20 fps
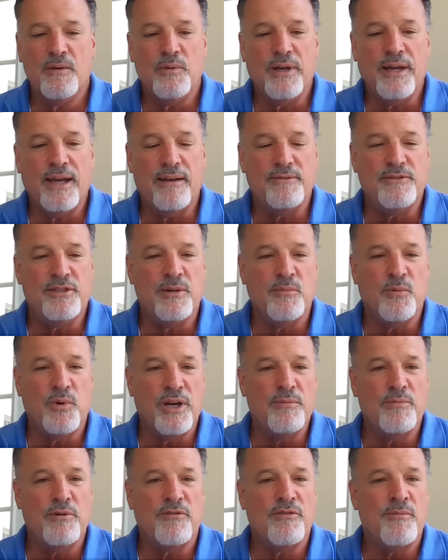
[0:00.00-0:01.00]
We have Jim
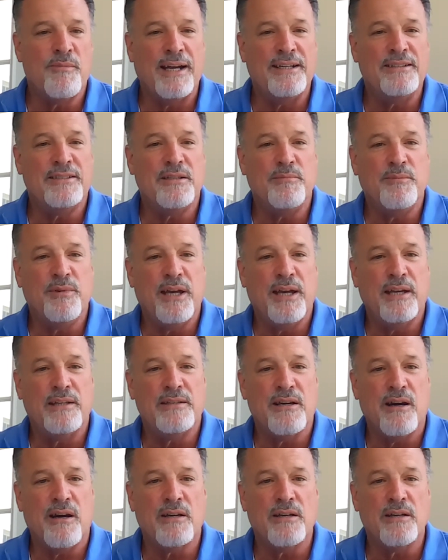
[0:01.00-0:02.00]
Reber from
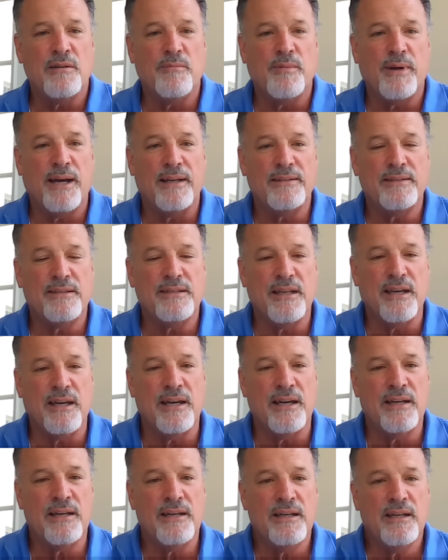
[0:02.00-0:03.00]
ICBA talking about
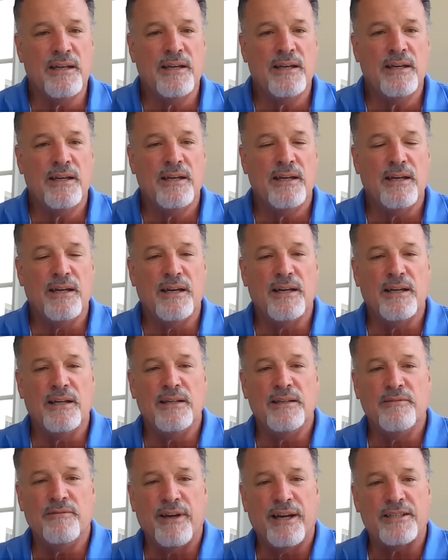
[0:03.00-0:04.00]

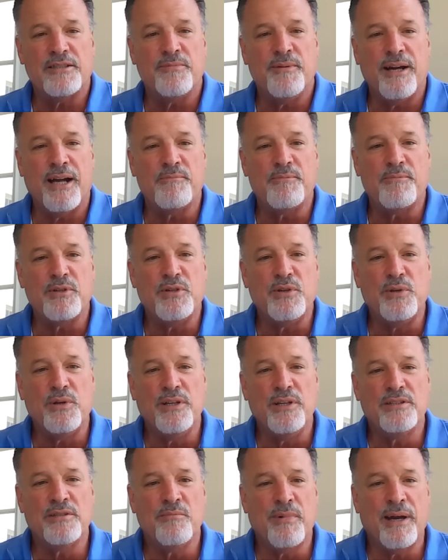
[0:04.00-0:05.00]
investment
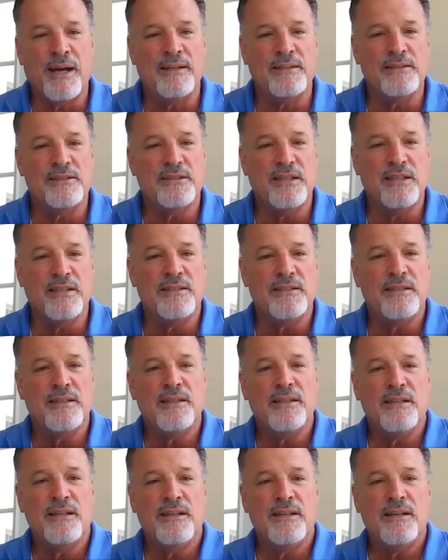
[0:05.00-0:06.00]
opportunities and balance sheet
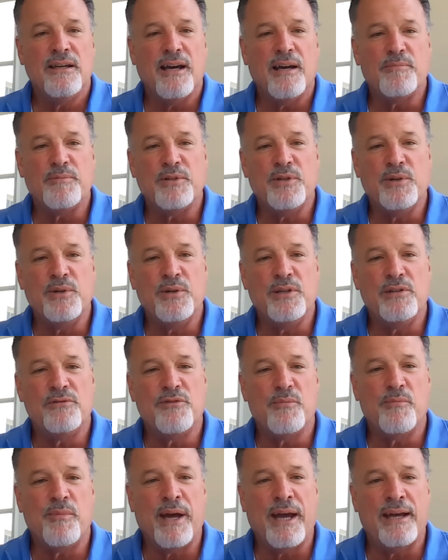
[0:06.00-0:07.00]
opportunities
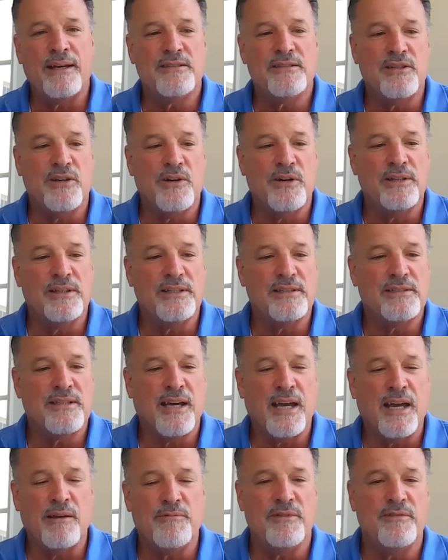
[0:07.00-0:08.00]
for banks during this
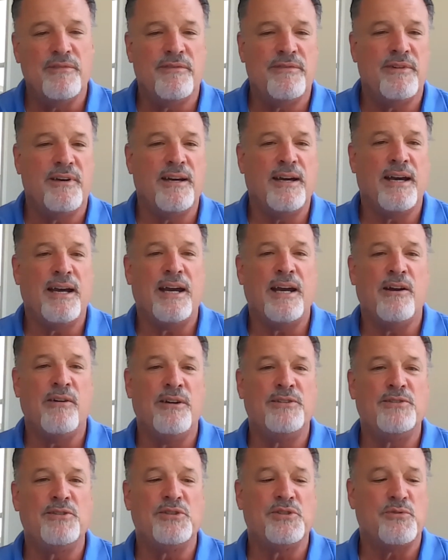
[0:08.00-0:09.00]
time of
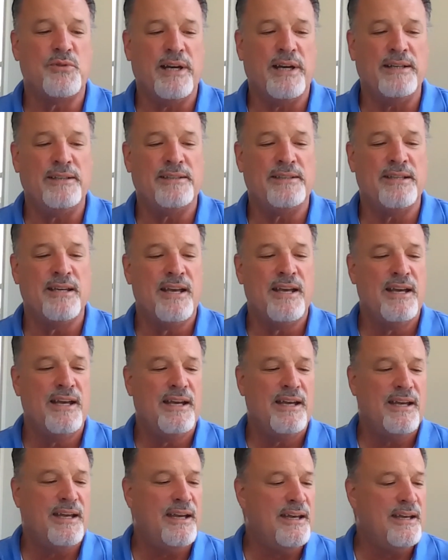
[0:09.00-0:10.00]
higher interest rates,
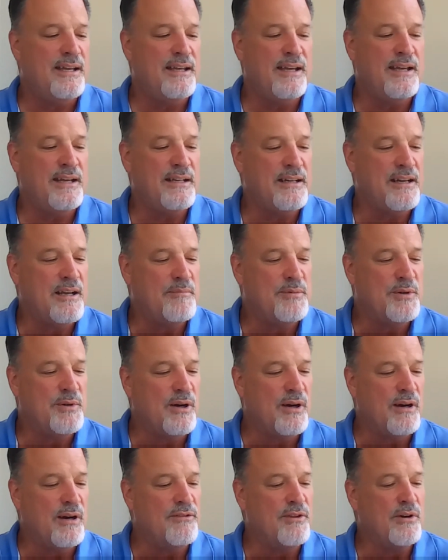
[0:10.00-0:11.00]
and a
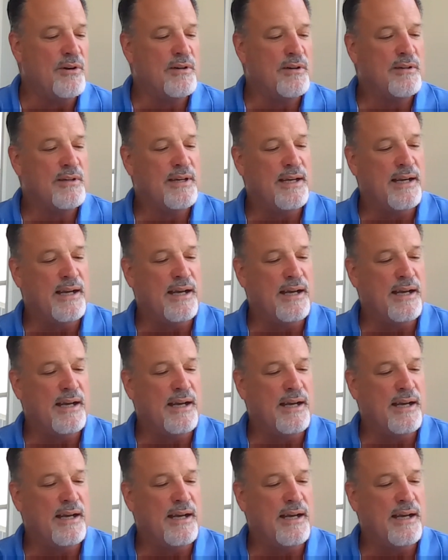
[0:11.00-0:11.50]
number of other